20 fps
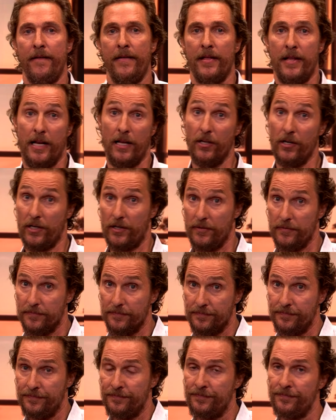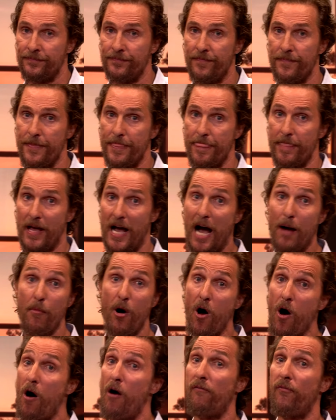Now look, I'm
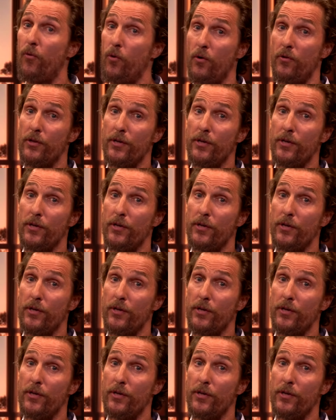all for the